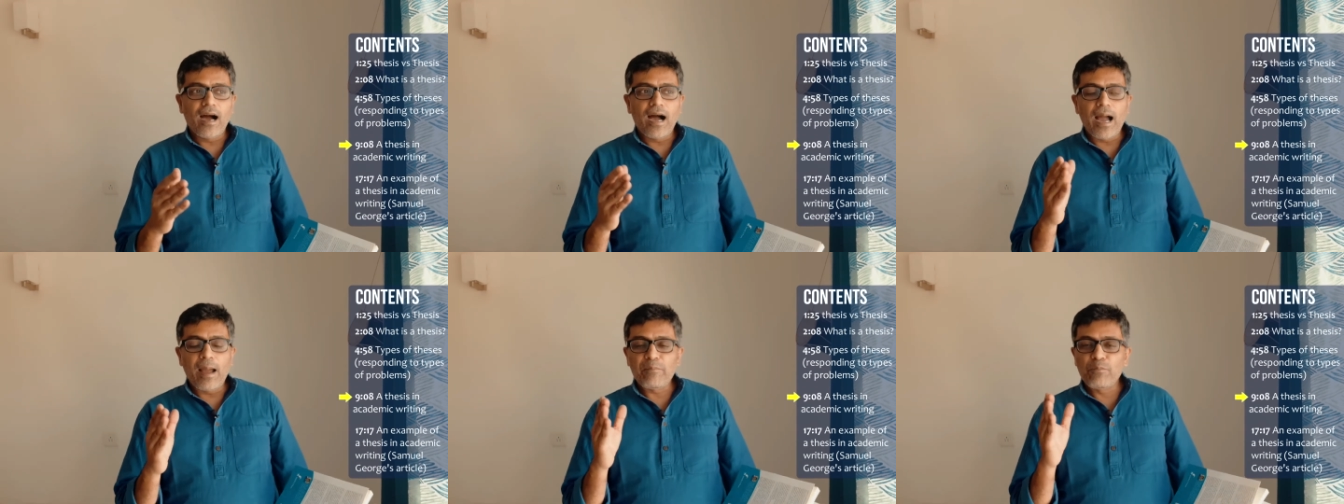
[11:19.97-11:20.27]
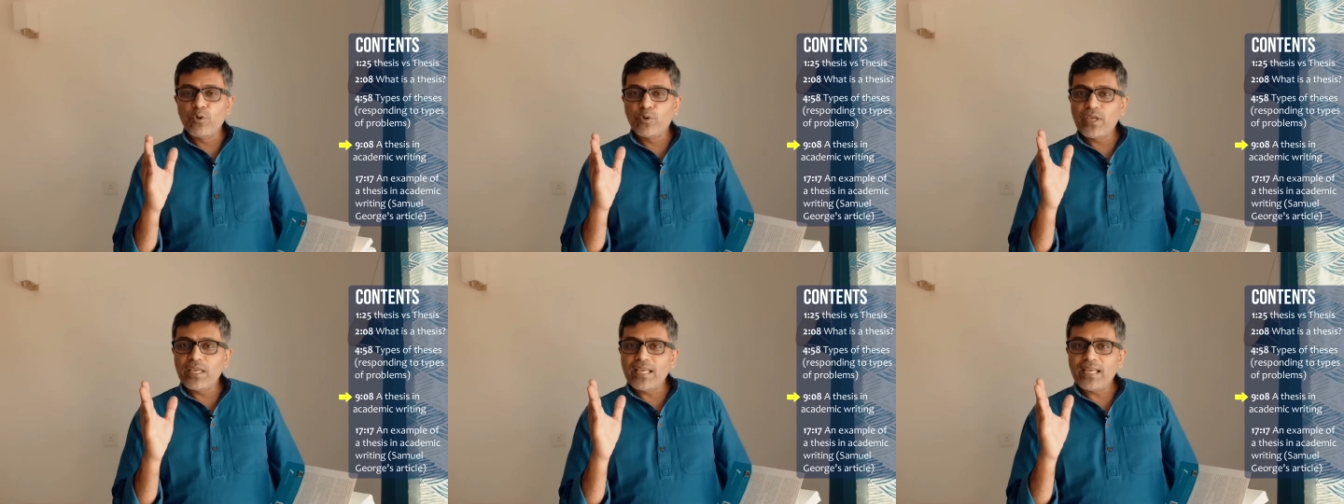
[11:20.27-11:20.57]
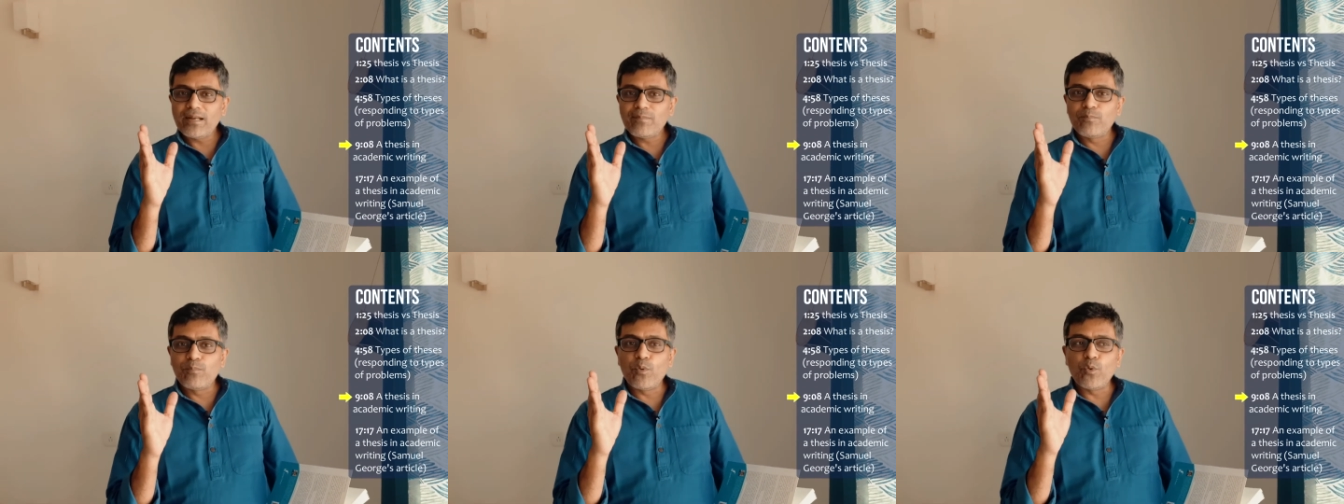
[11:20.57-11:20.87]
I'm
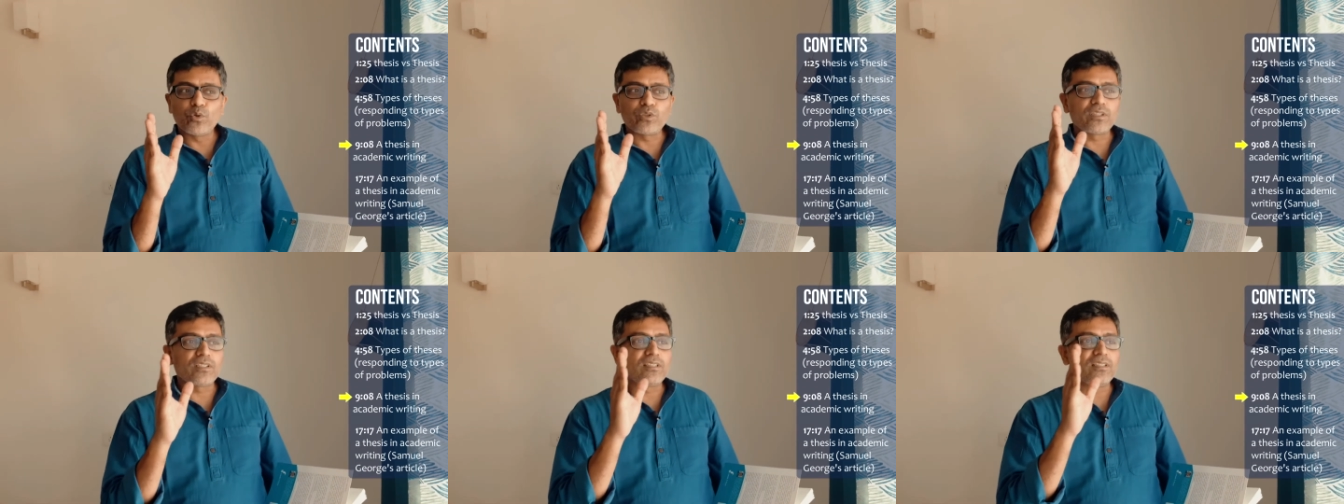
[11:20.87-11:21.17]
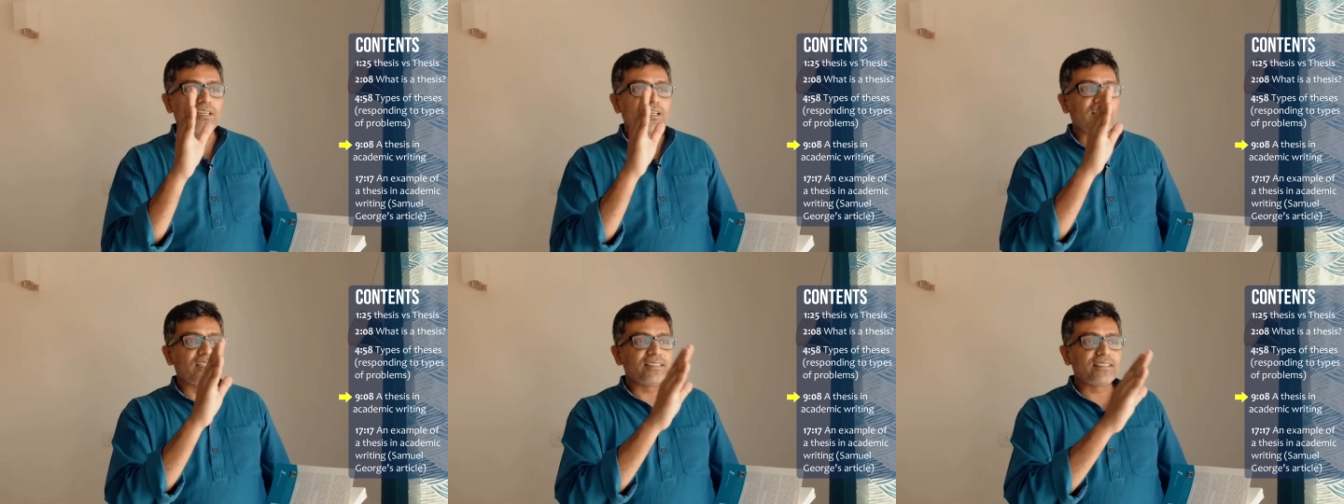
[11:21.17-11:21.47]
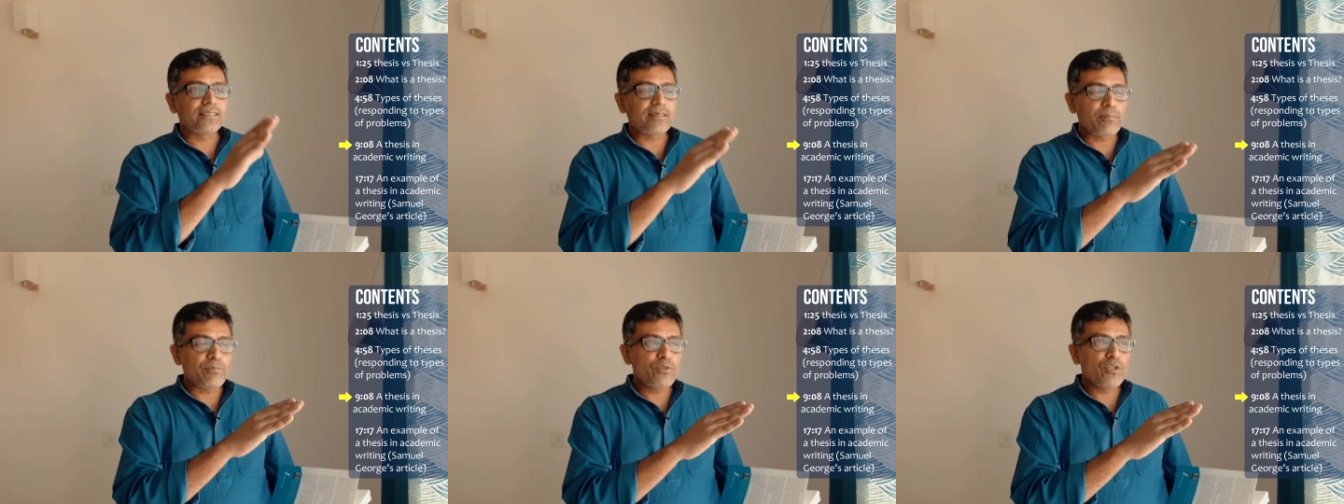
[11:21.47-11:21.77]
looking at both the
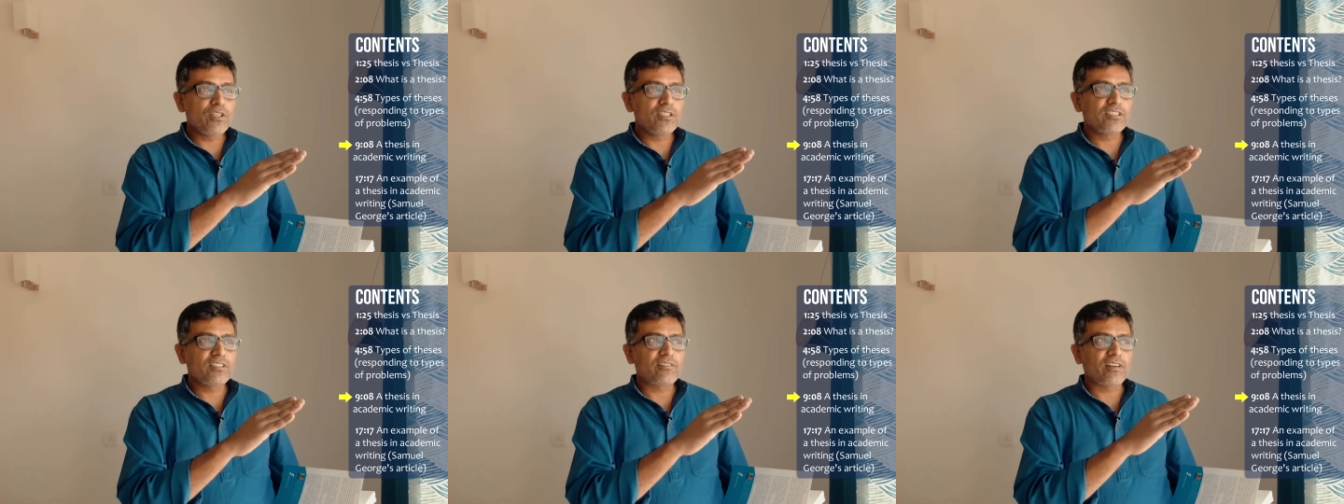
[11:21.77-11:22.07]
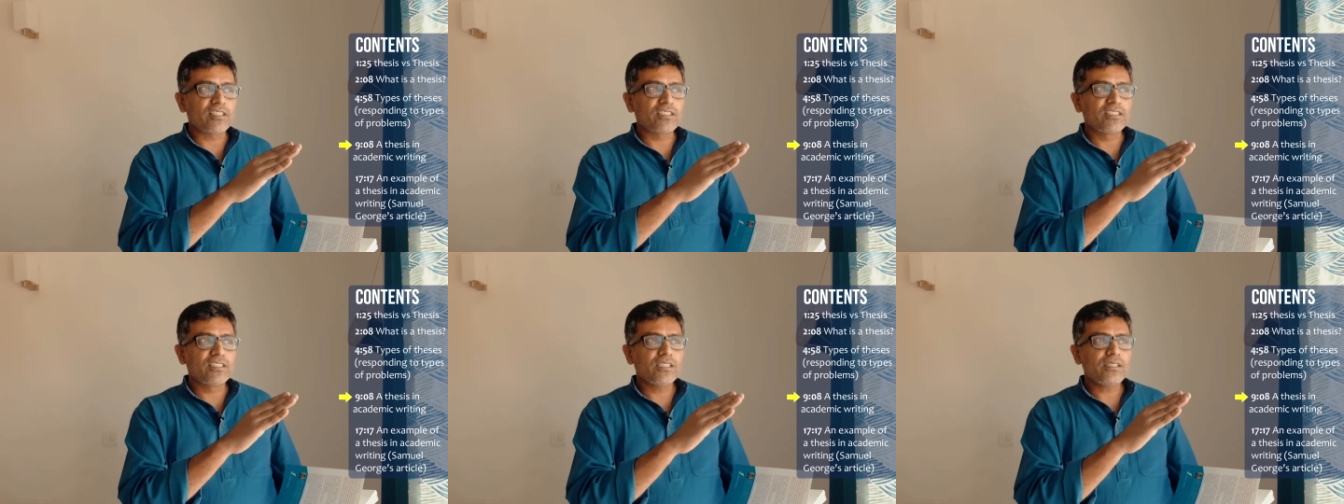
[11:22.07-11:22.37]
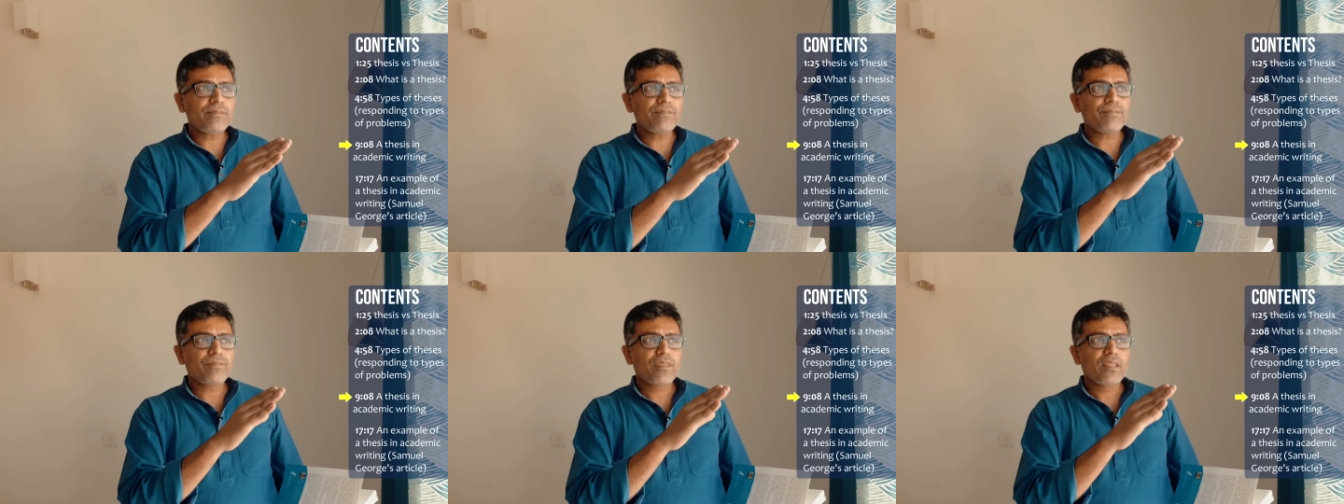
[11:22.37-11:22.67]
conceptual structure